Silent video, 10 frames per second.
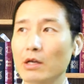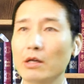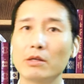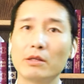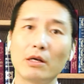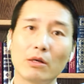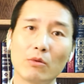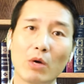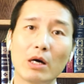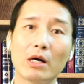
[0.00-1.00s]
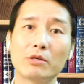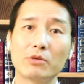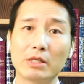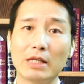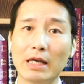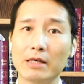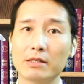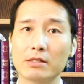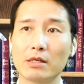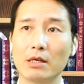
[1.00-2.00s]
Nearly 100
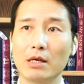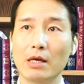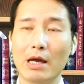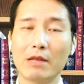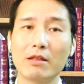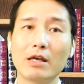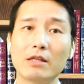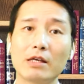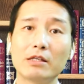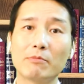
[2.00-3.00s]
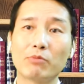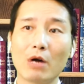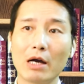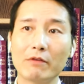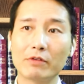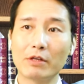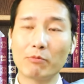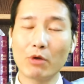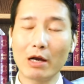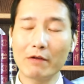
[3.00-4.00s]
days, and they
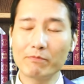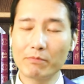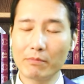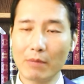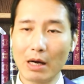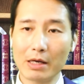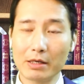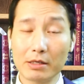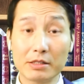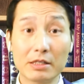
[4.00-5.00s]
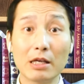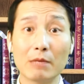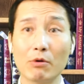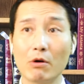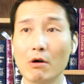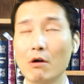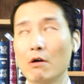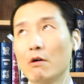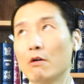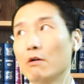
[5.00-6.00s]
deprived my sleep
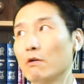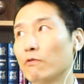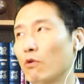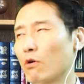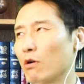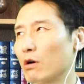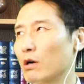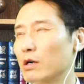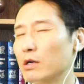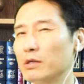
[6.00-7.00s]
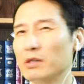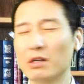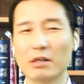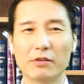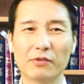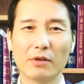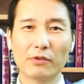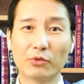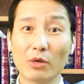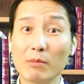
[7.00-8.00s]
for nearly
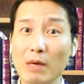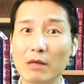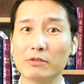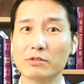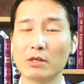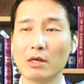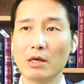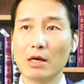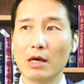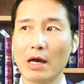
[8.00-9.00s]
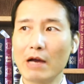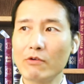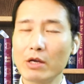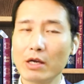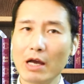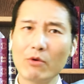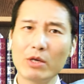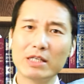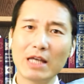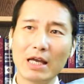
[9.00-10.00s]
3 months.
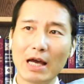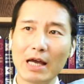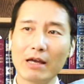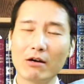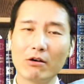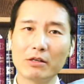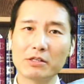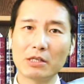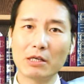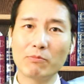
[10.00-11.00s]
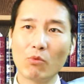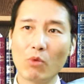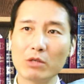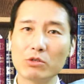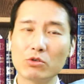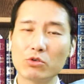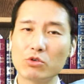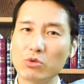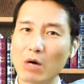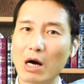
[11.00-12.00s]
Every day I can only sleep 1 to
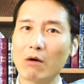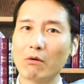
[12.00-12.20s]
2